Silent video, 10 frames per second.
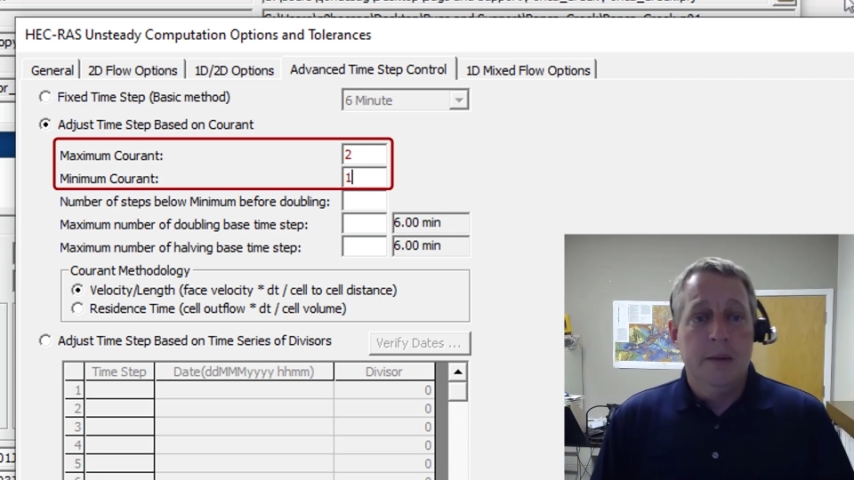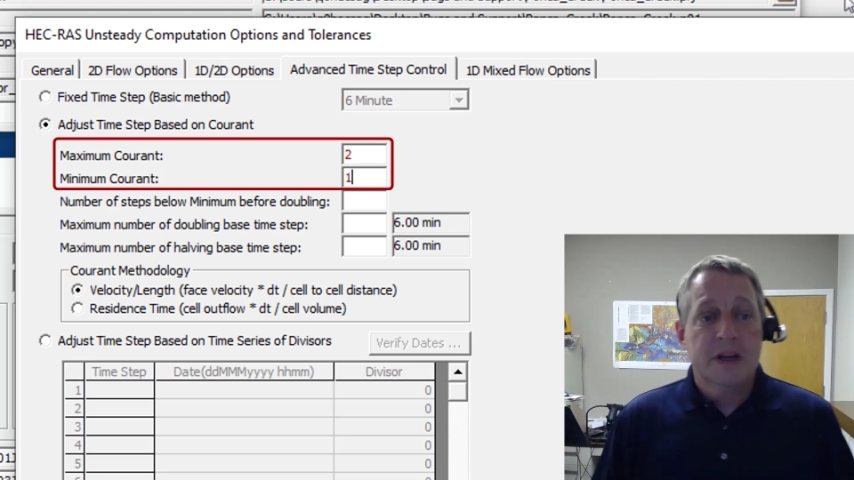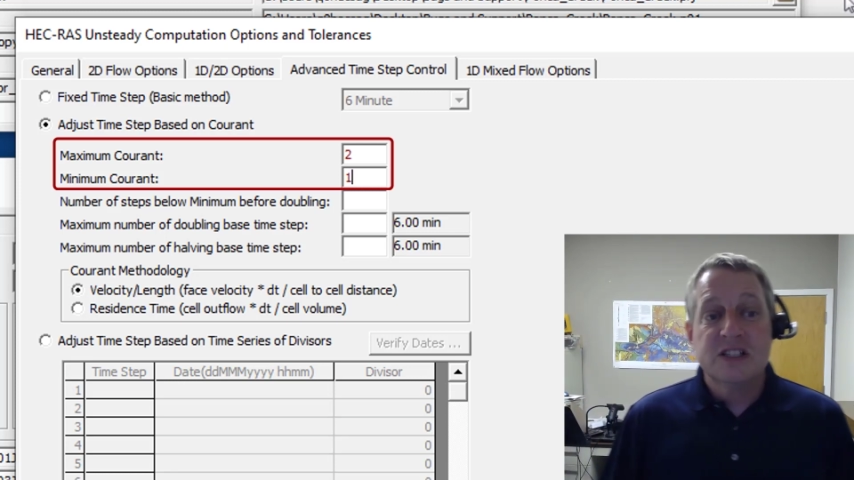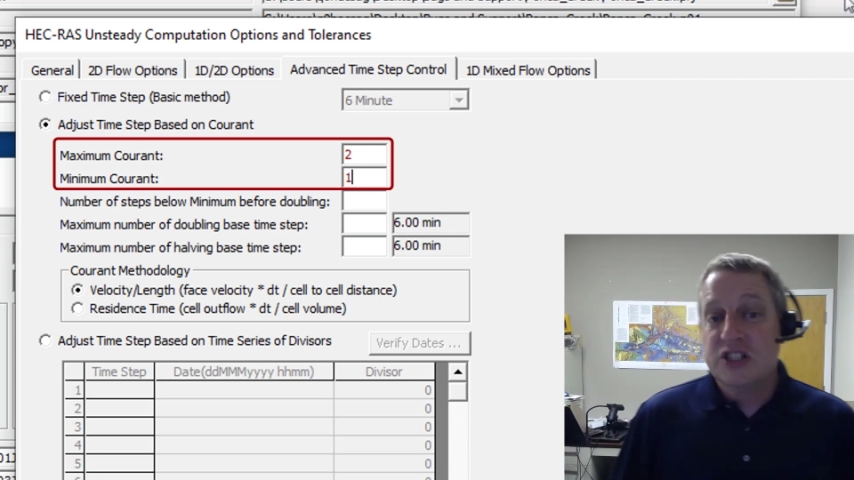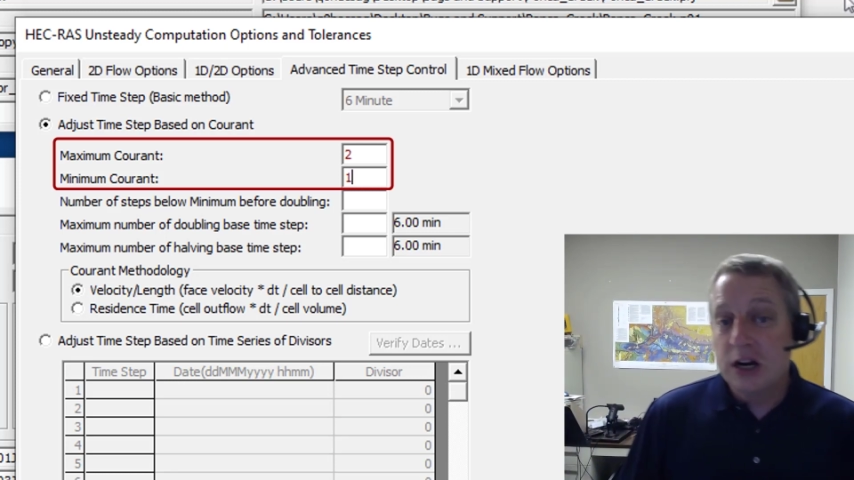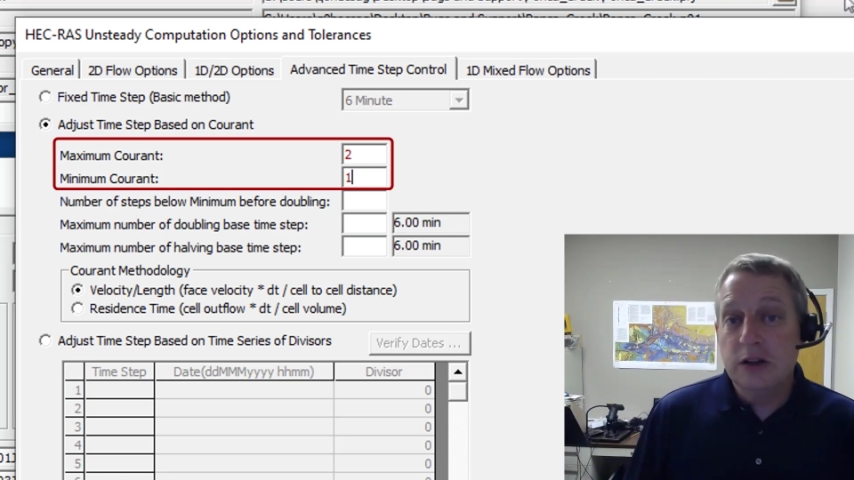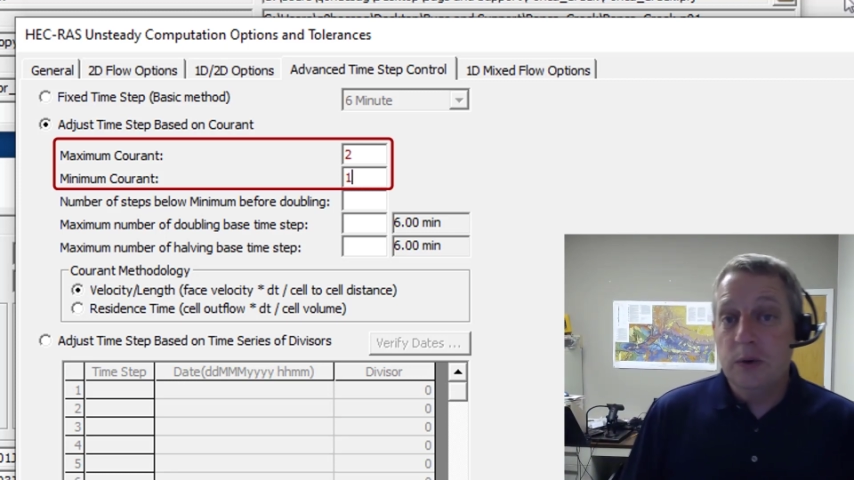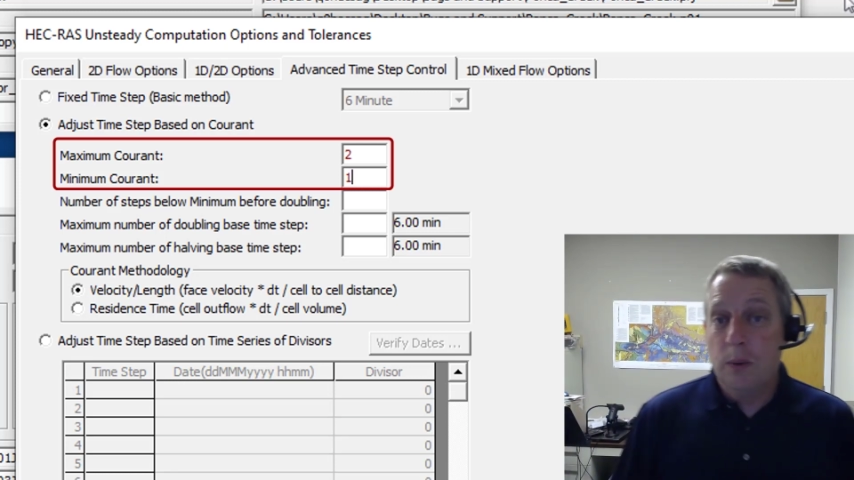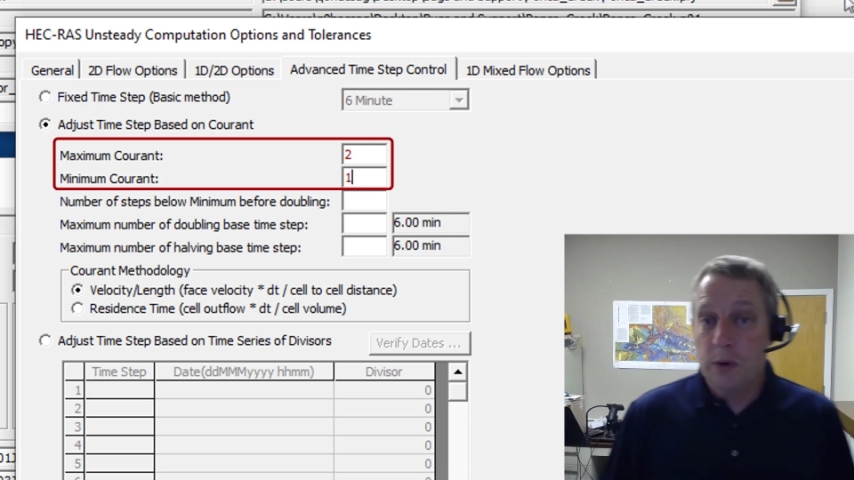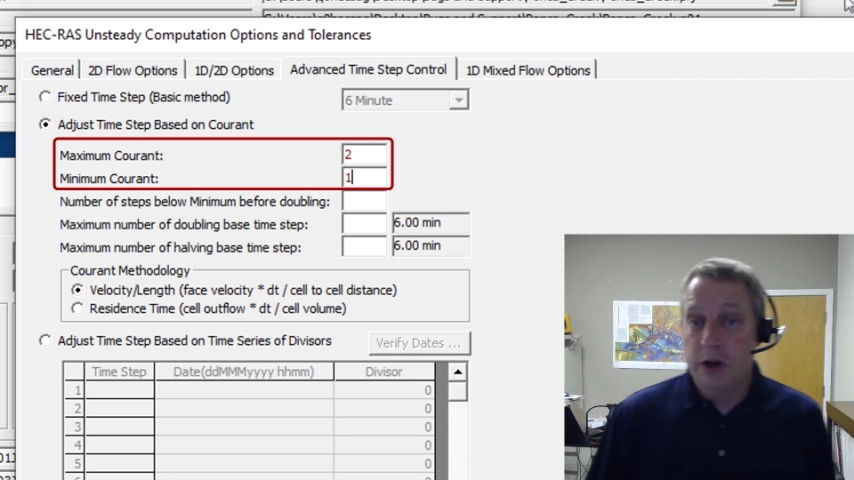because generally
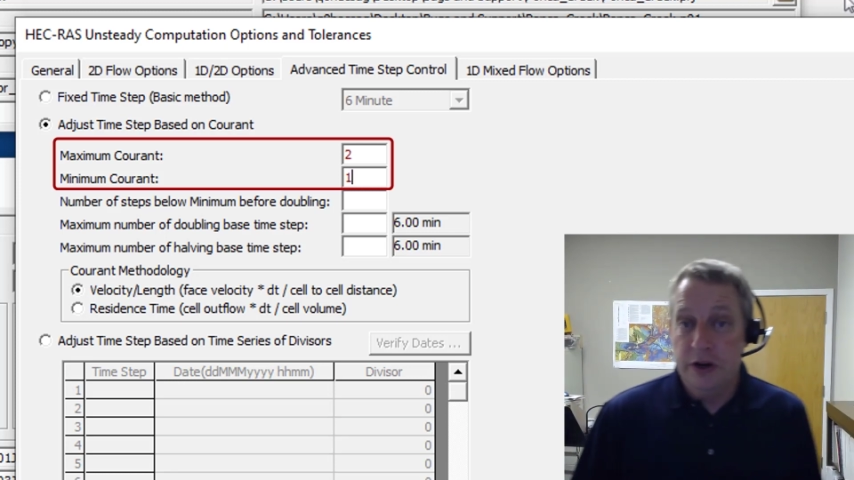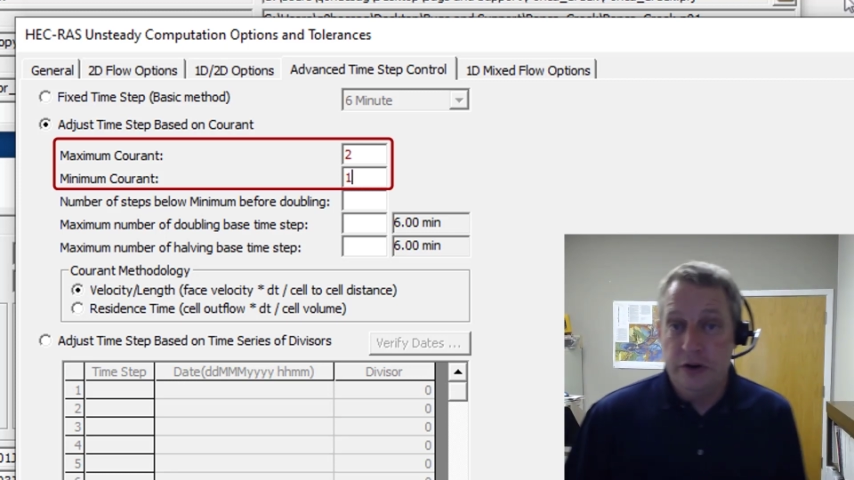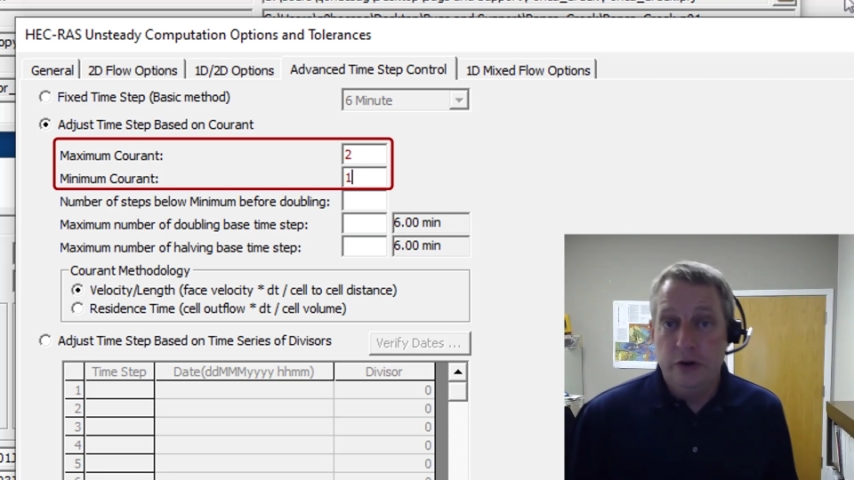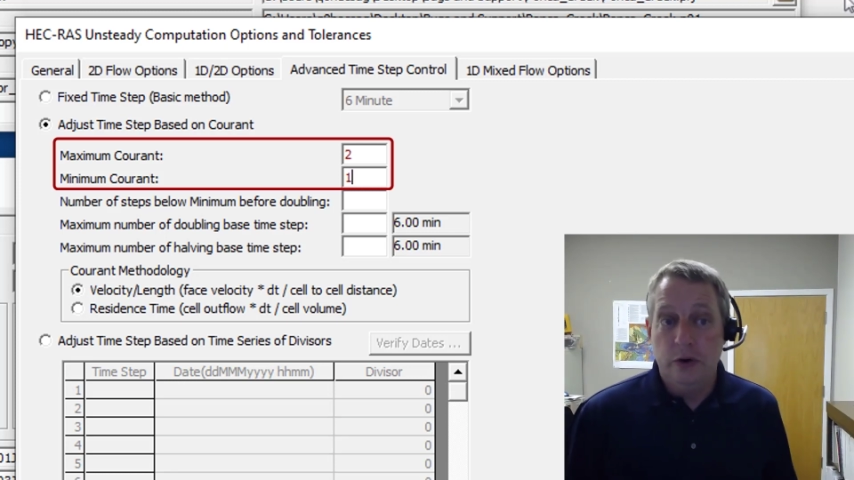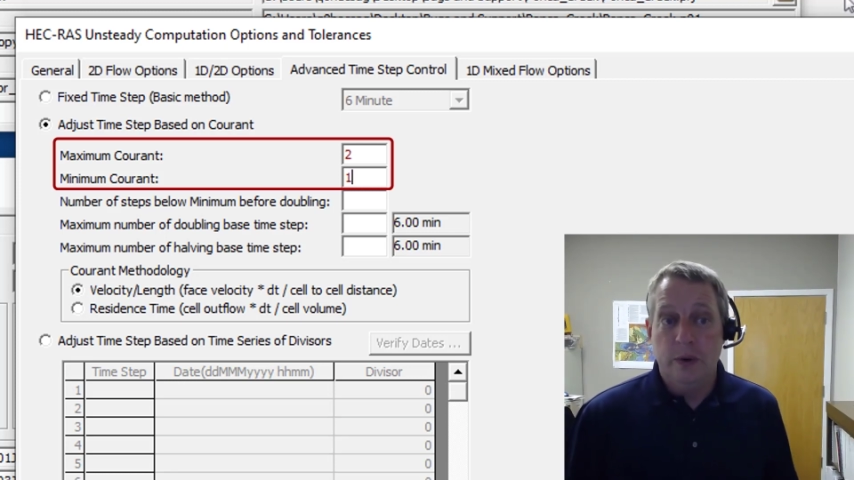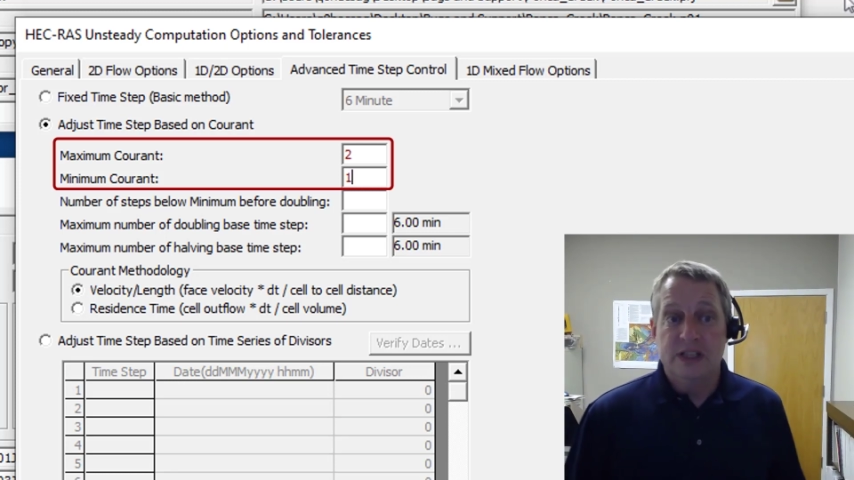what we're going to do